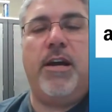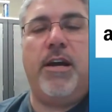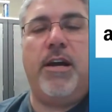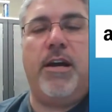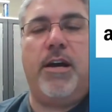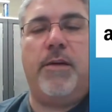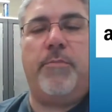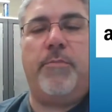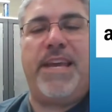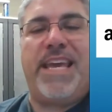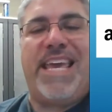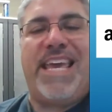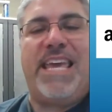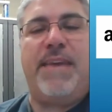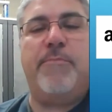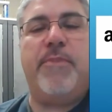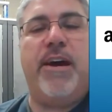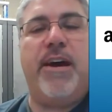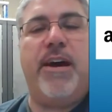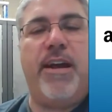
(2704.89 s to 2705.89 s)

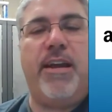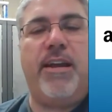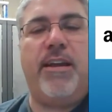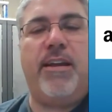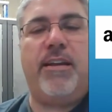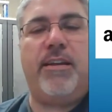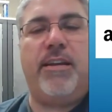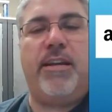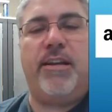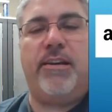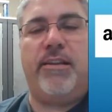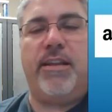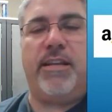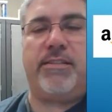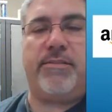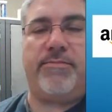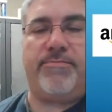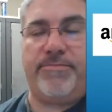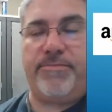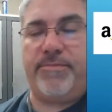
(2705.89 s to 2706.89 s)
eBay, you know,
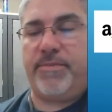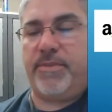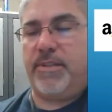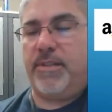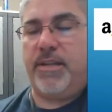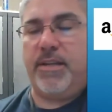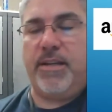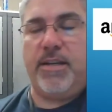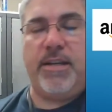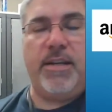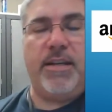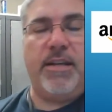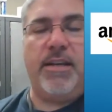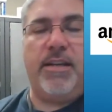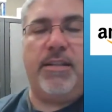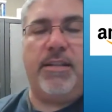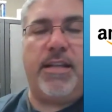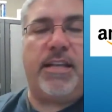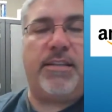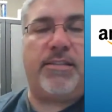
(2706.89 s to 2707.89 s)
that's
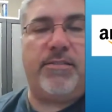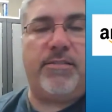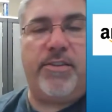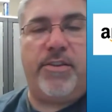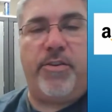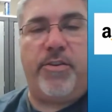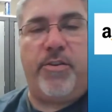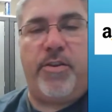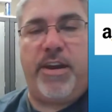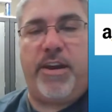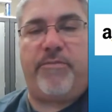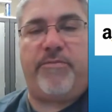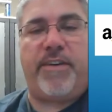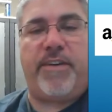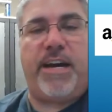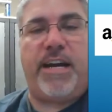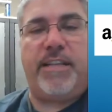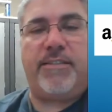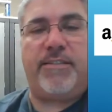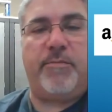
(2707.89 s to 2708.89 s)
you got to
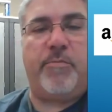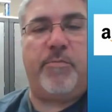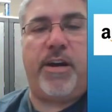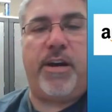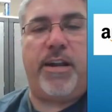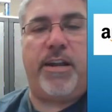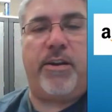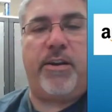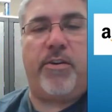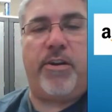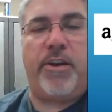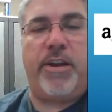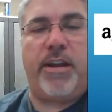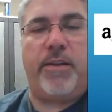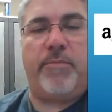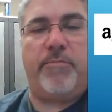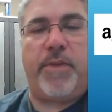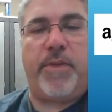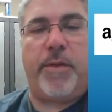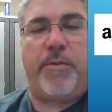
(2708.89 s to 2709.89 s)
find somebody, or you
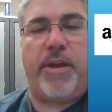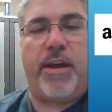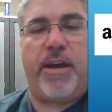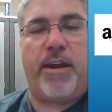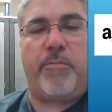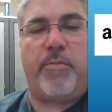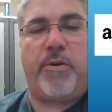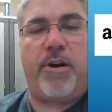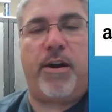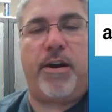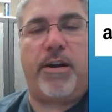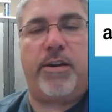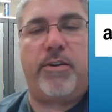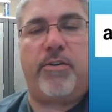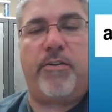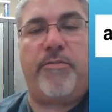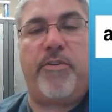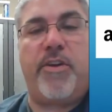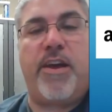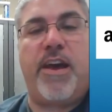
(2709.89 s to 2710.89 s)
get maybe out of pocket,
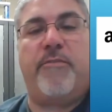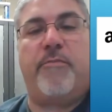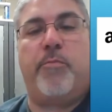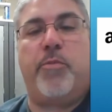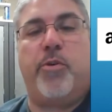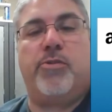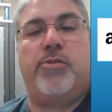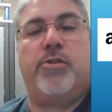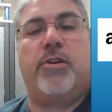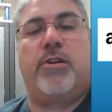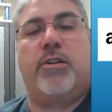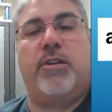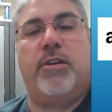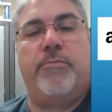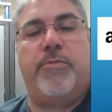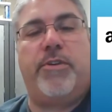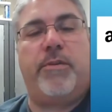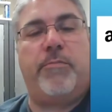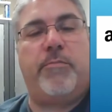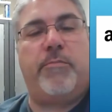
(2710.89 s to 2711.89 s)
or if you have a booster
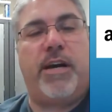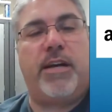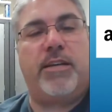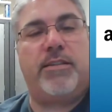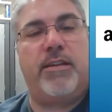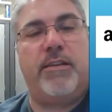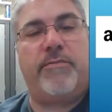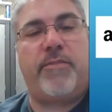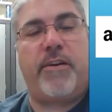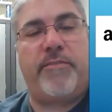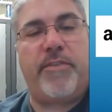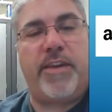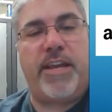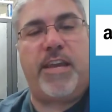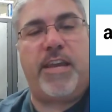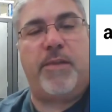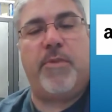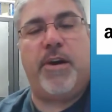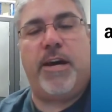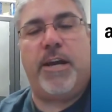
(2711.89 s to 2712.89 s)
club, you can buy stuff off of
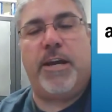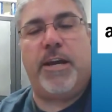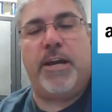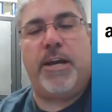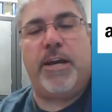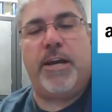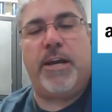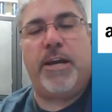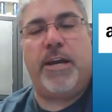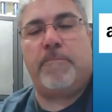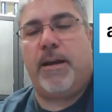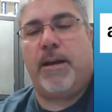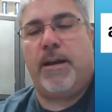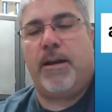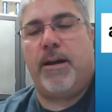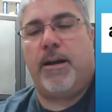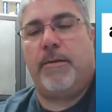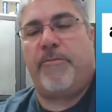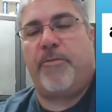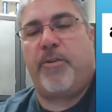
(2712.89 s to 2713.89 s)
eBay.
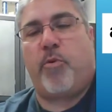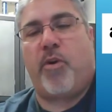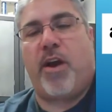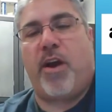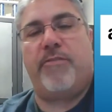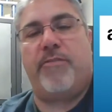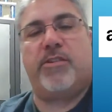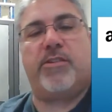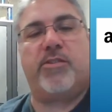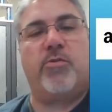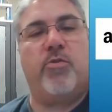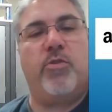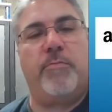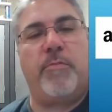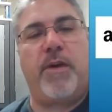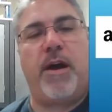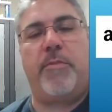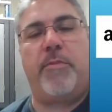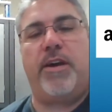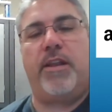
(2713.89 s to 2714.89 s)
If you're a private
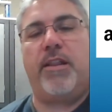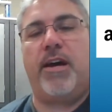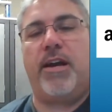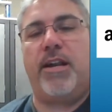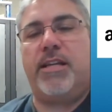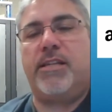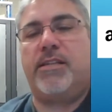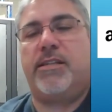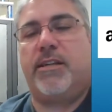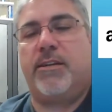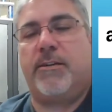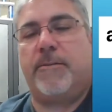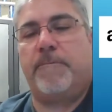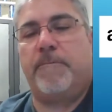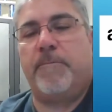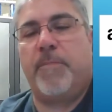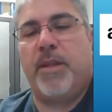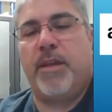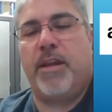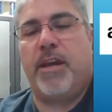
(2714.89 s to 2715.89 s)
school, it might be a lot easier.
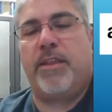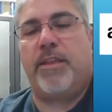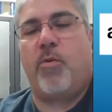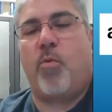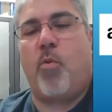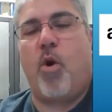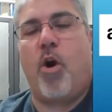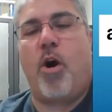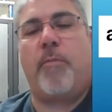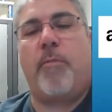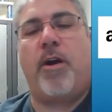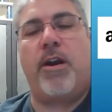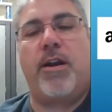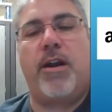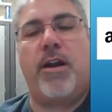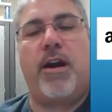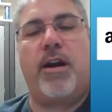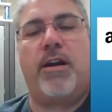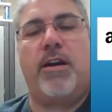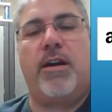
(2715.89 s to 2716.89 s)
And then
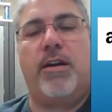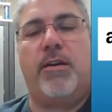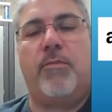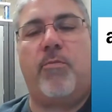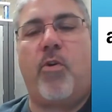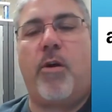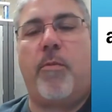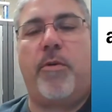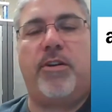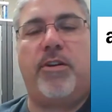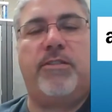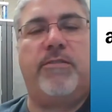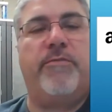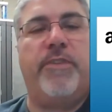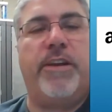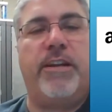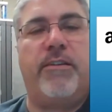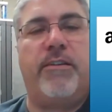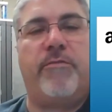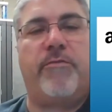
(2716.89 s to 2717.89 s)
Walmart.com. Walmart's a
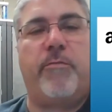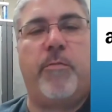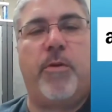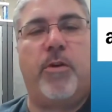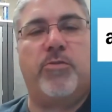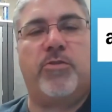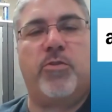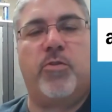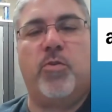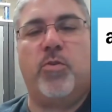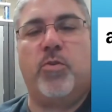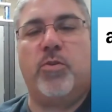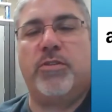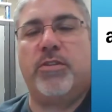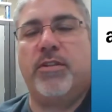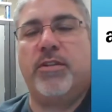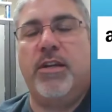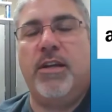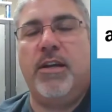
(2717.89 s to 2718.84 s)
vendor for most schools.